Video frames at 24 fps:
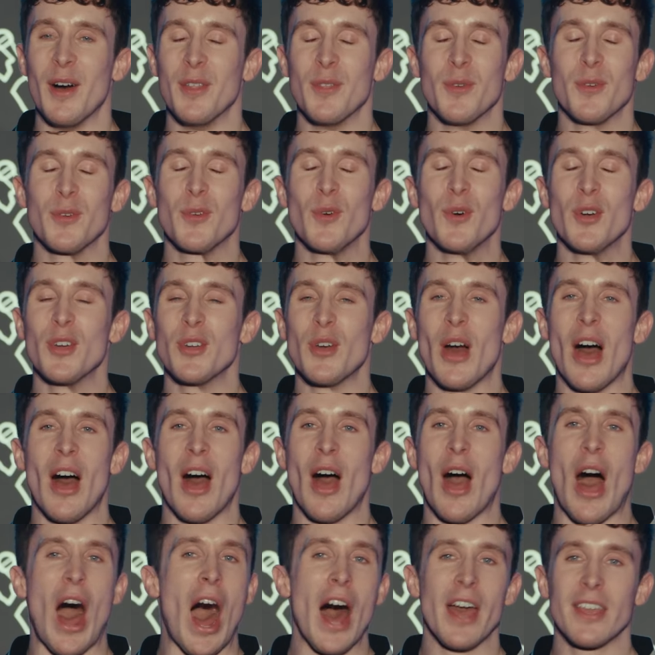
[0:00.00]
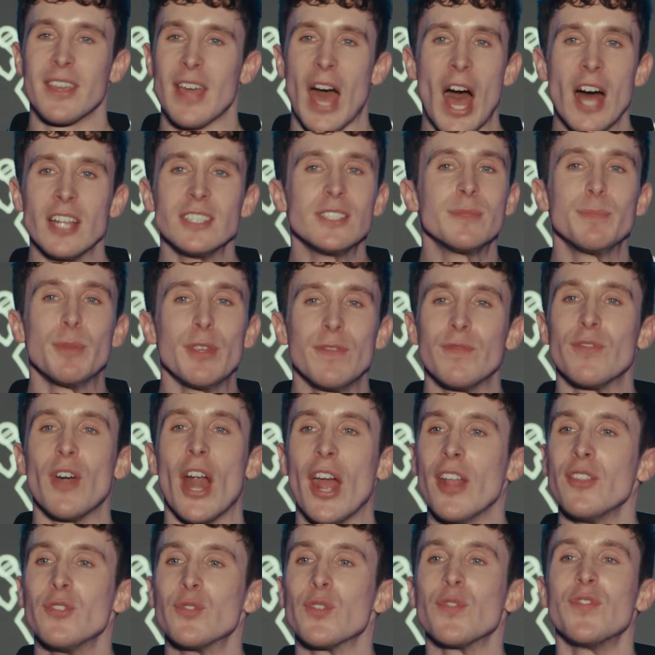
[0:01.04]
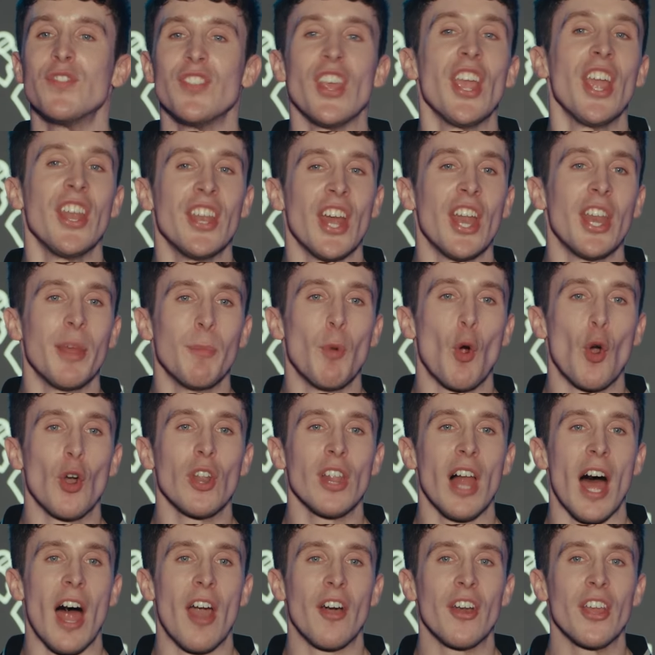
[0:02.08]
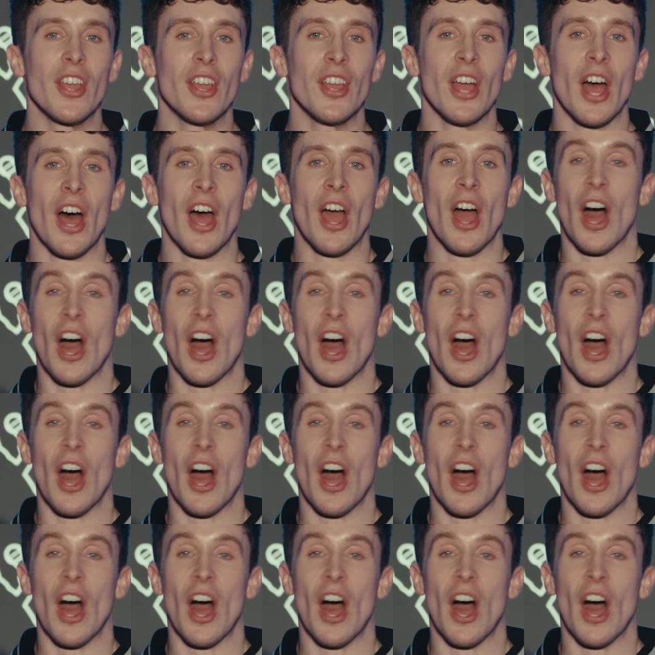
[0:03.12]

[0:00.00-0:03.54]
And they were going, I can't be friends with Zane anymore, Larry.